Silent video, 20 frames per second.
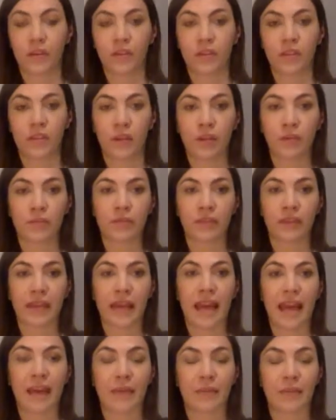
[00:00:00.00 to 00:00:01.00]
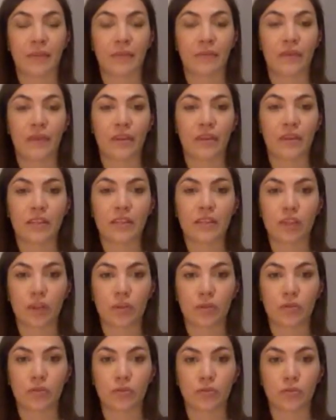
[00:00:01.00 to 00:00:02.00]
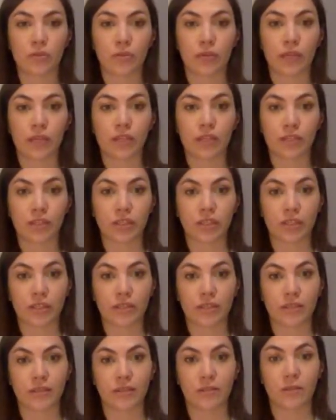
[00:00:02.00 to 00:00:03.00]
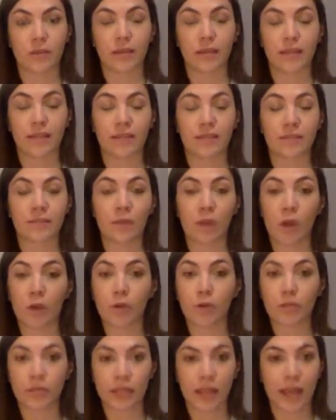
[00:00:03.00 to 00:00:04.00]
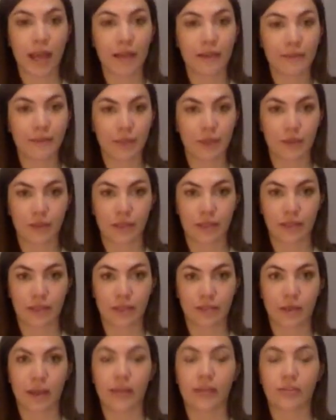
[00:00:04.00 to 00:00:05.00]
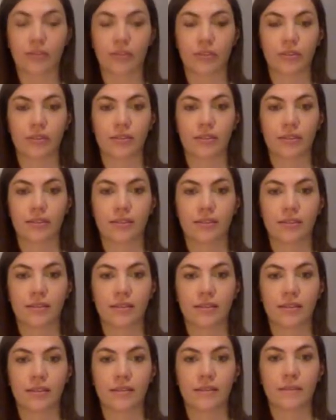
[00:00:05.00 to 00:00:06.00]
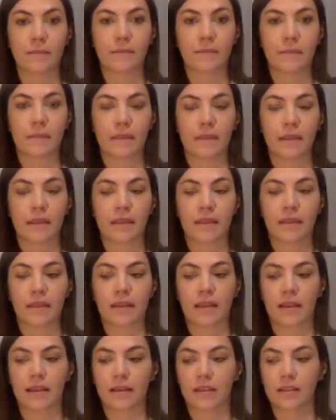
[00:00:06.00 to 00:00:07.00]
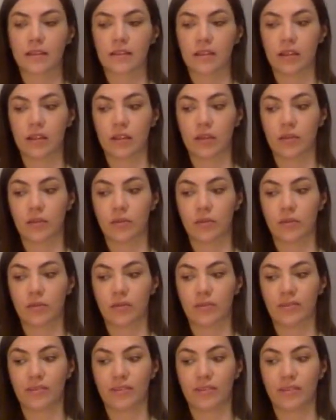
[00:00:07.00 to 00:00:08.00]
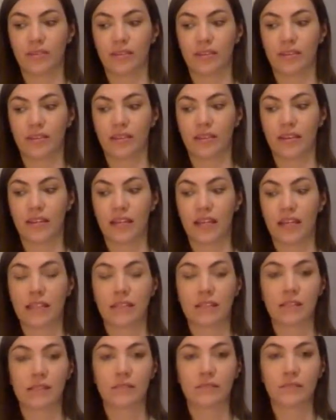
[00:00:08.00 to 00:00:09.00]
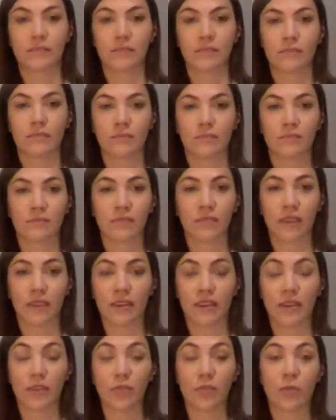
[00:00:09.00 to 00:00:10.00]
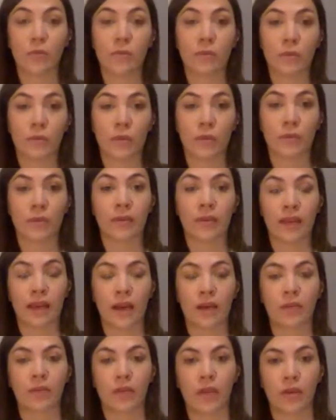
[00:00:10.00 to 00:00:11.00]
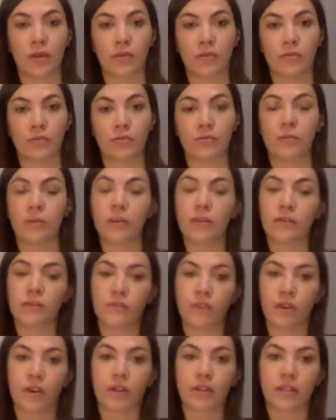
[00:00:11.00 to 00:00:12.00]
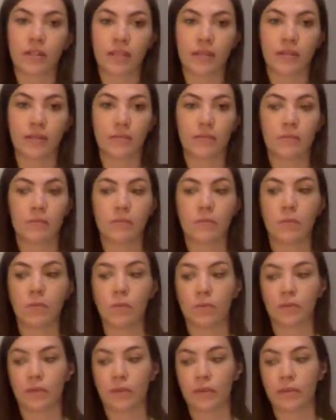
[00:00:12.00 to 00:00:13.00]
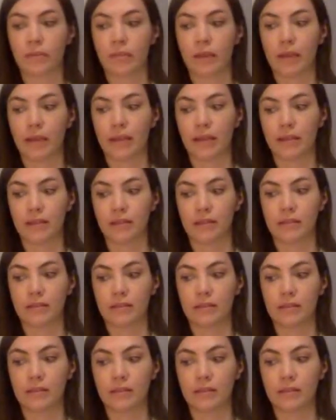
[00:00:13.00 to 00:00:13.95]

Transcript: Don't forget, we're very social creatures. We're supposed to have those interactions. And so it's very normal that without those, we're finding more of an imbalance.